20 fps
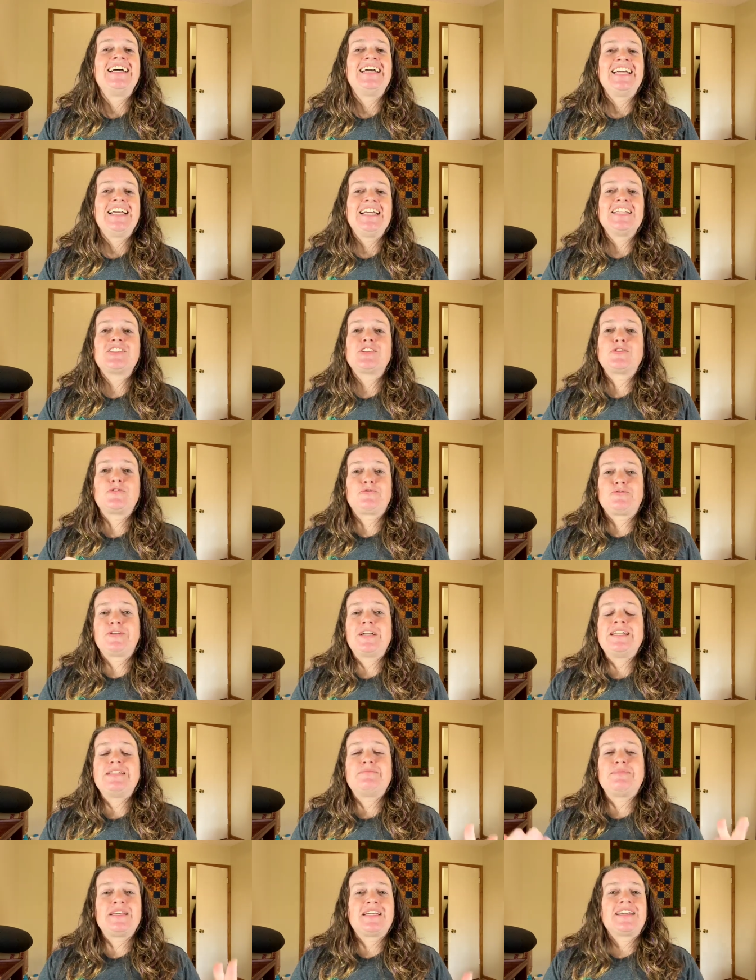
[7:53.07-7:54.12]
it's
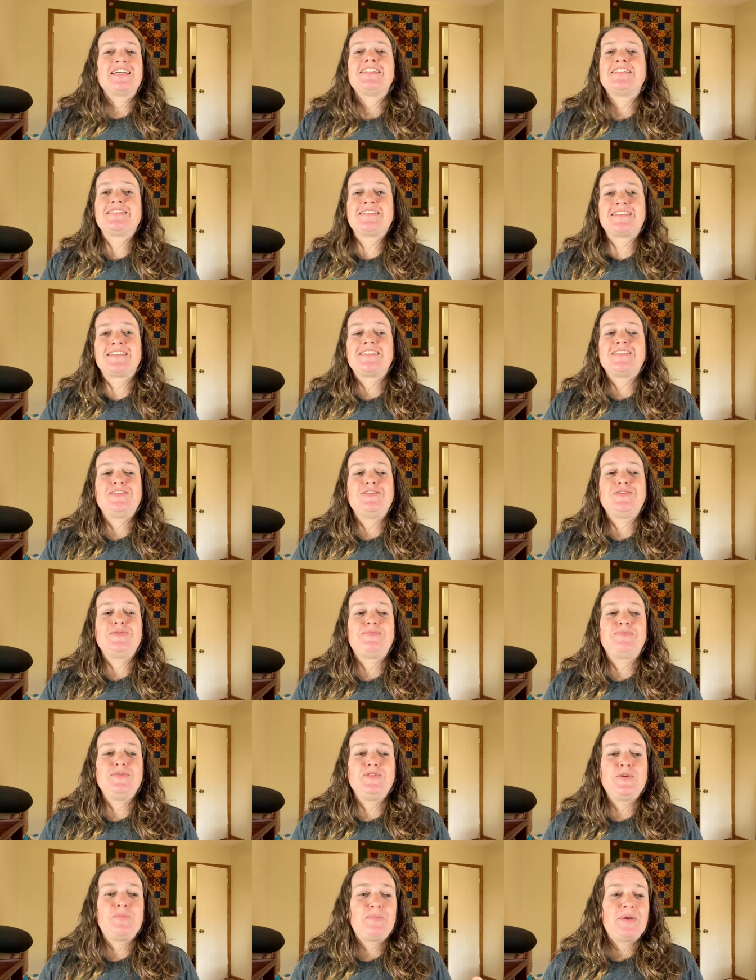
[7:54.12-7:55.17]
great because you
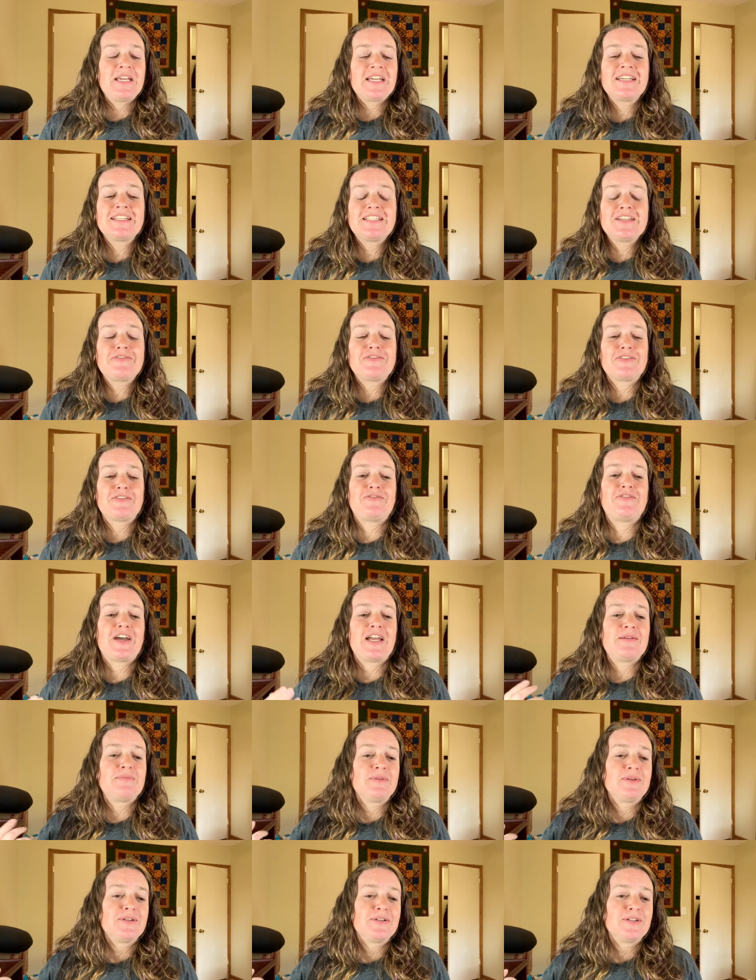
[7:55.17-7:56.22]
you pick a different
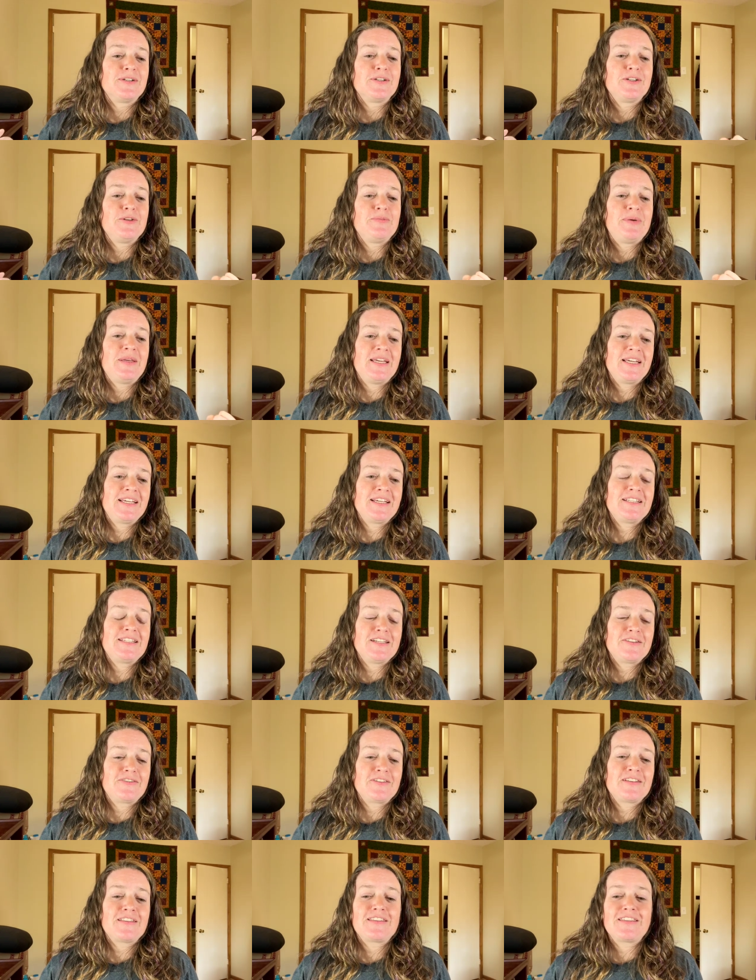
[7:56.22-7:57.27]
fiber, you pick a
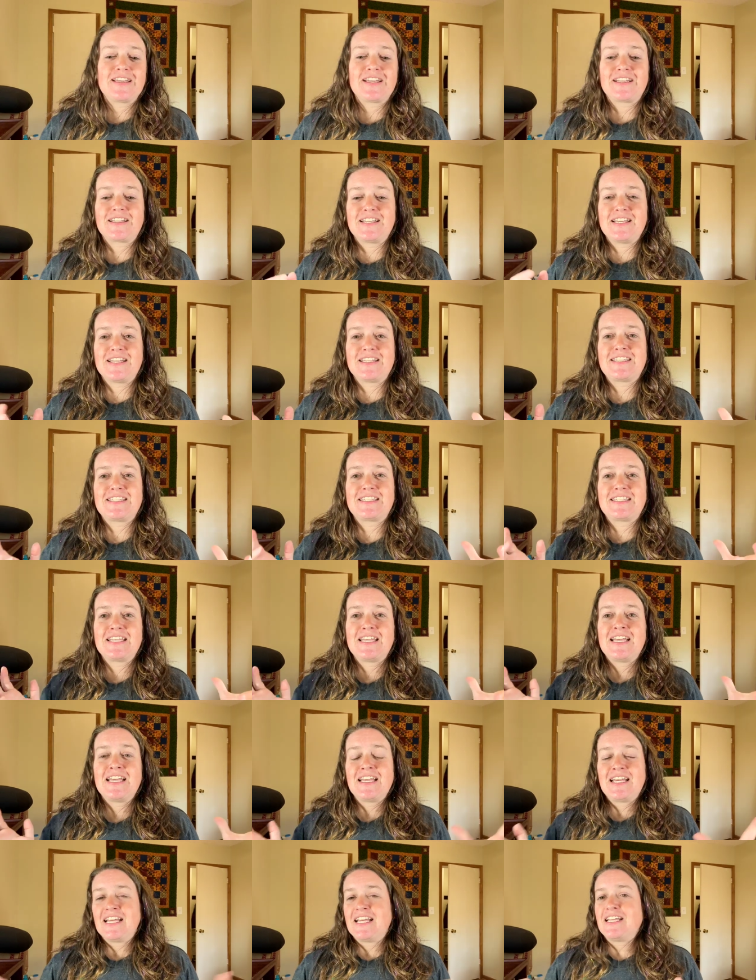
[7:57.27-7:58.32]
different thickness,
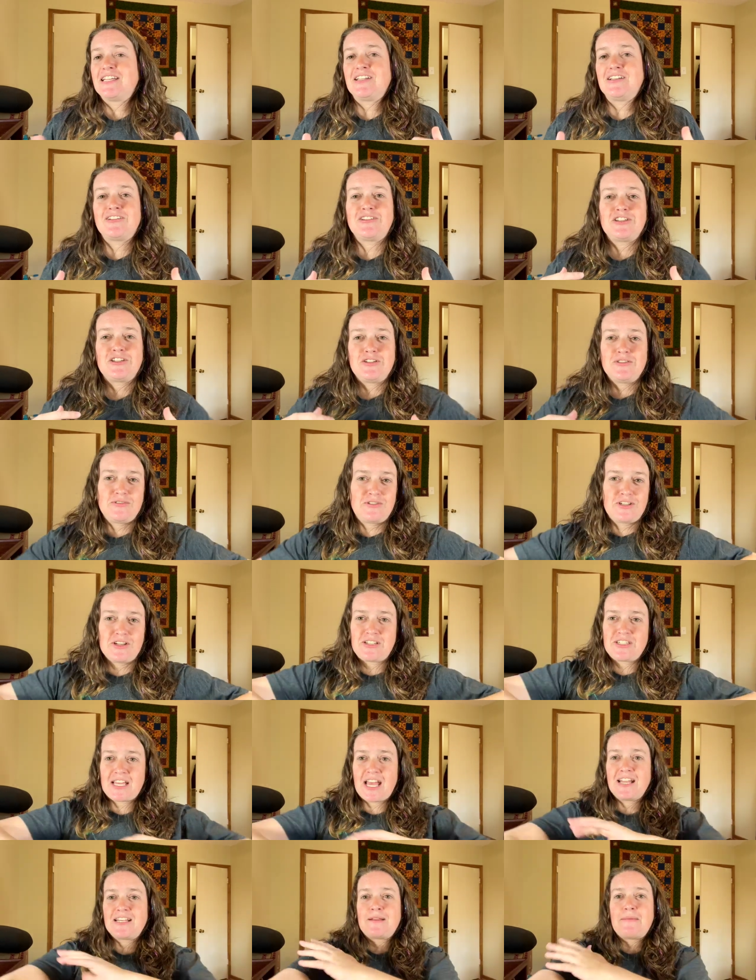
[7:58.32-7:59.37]
you you
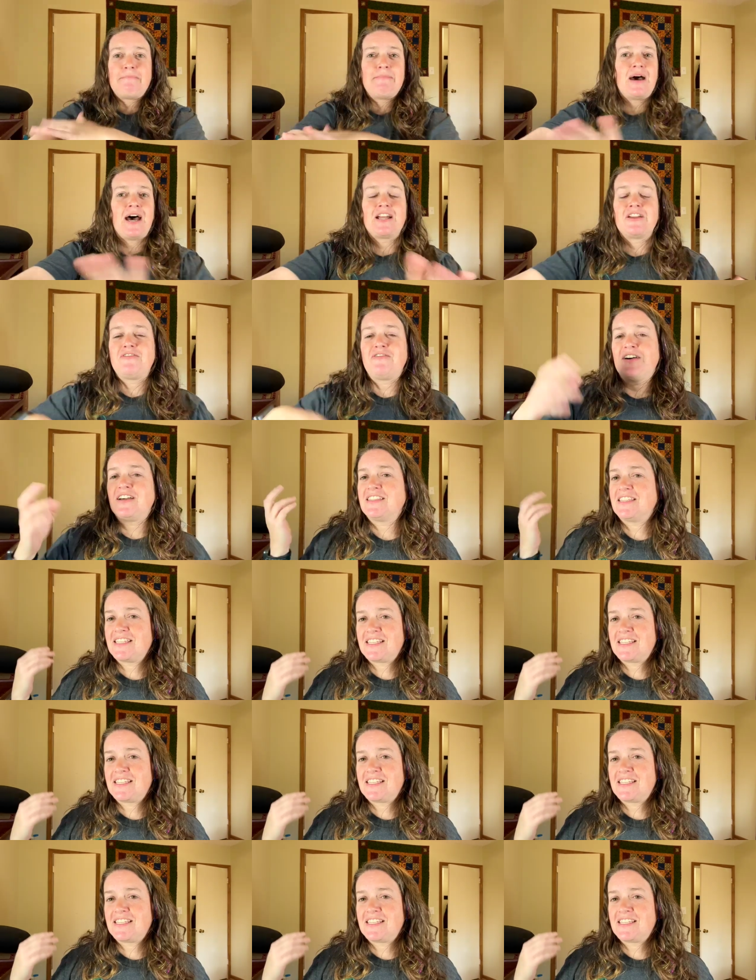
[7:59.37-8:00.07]
decide to modify the